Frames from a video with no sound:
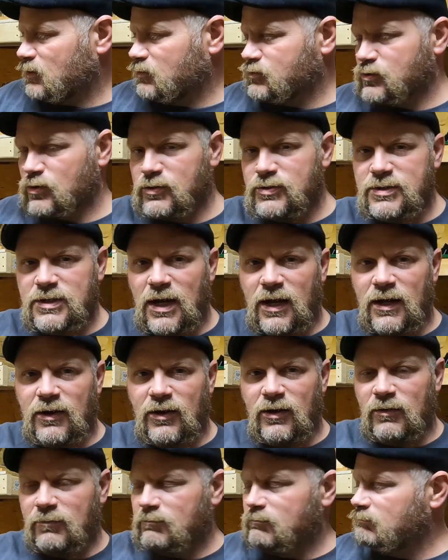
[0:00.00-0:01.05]
So it's kind
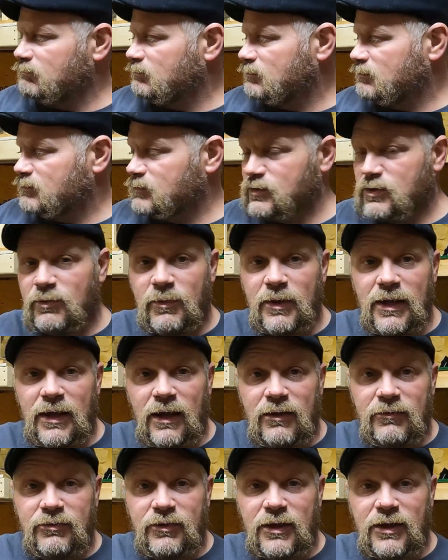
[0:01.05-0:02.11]
of, to me,
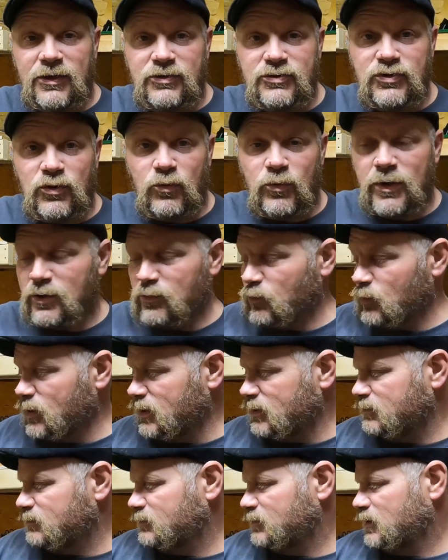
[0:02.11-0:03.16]
I think it's a
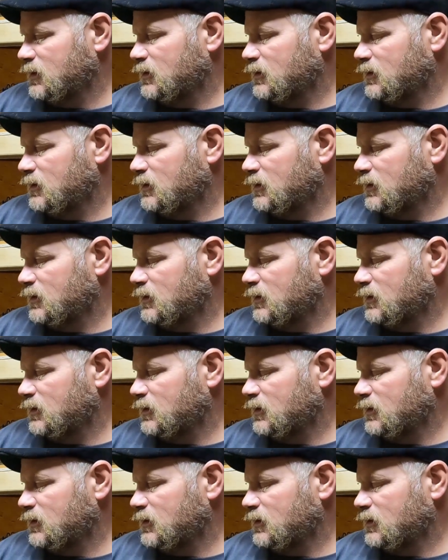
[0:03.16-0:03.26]
win-win.